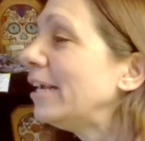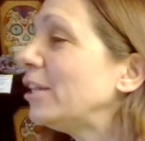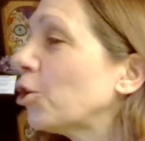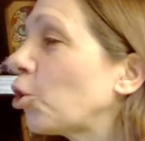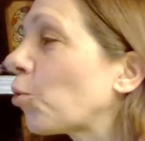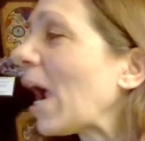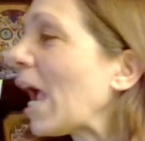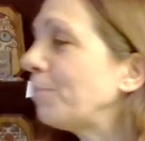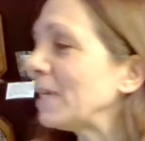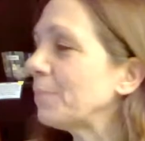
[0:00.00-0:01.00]
they'll
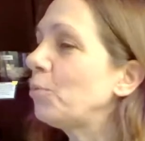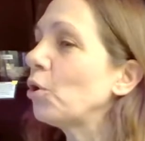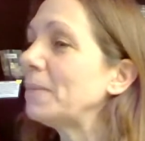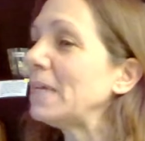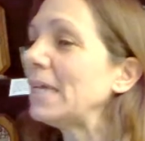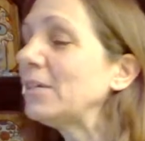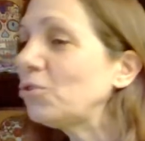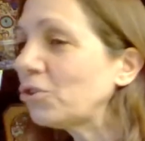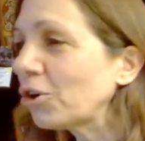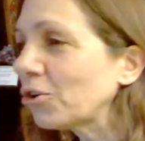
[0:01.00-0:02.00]
grab me and pull me
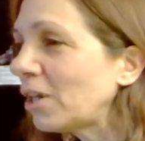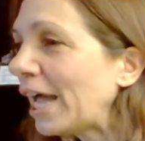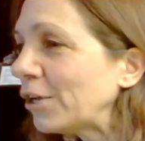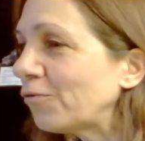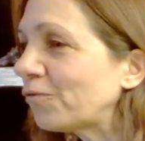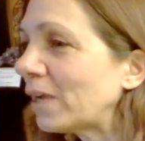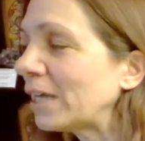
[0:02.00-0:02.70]
into their life